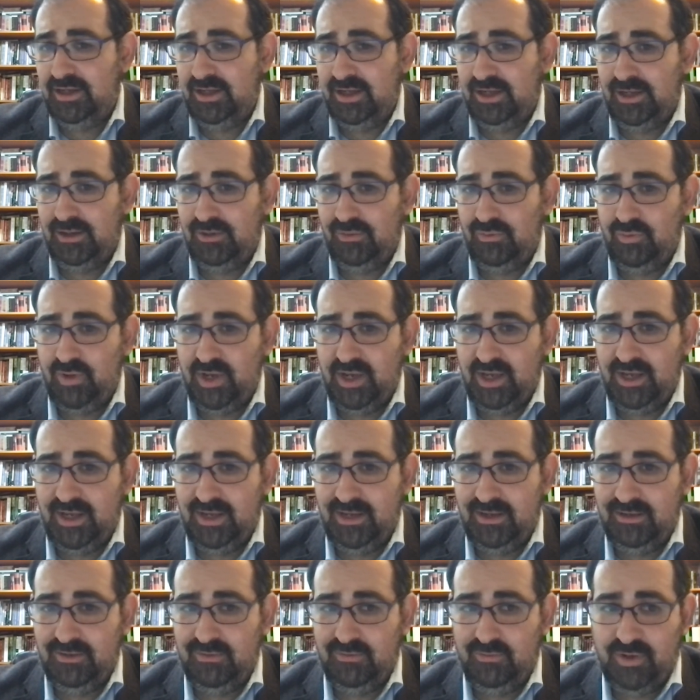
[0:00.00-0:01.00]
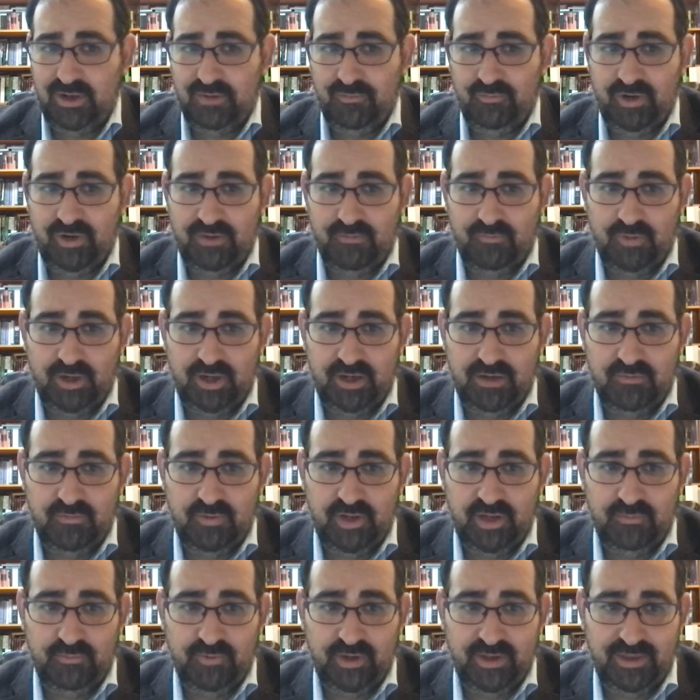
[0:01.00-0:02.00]
uh, when, when when
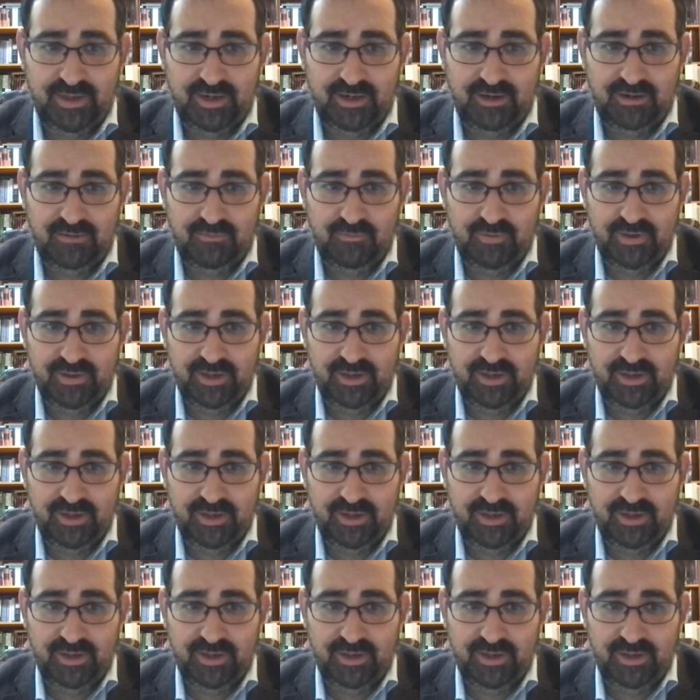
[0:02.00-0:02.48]
when when there are,